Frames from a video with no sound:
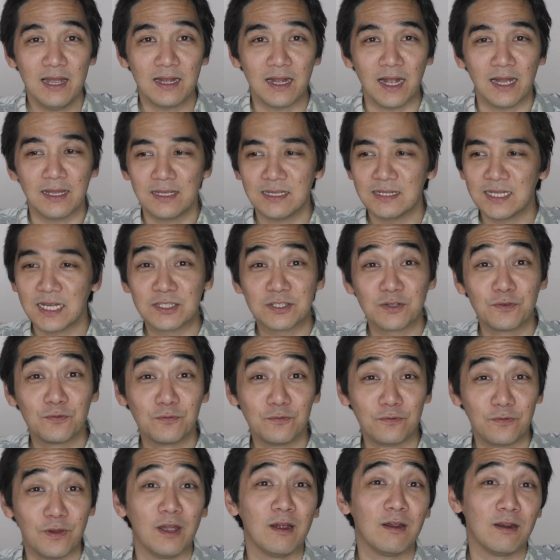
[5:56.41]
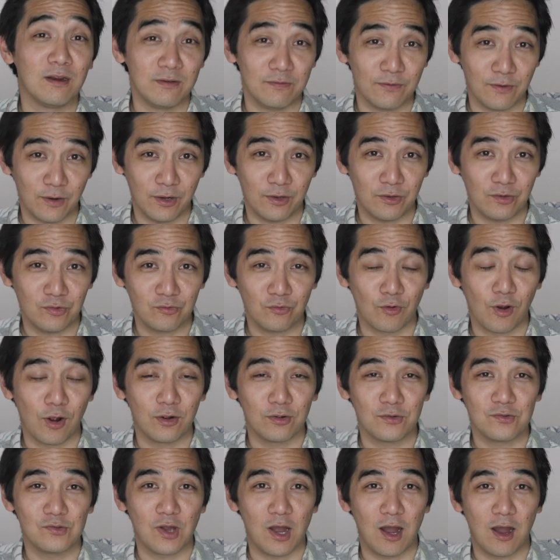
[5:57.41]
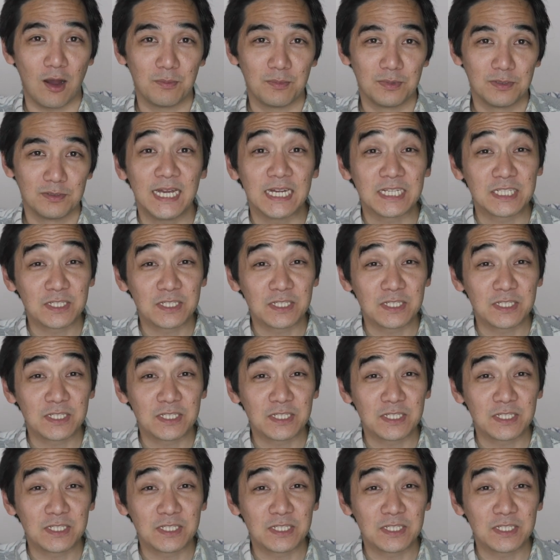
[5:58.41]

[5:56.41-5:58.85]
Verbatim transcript: and I think that's a very, very strong job.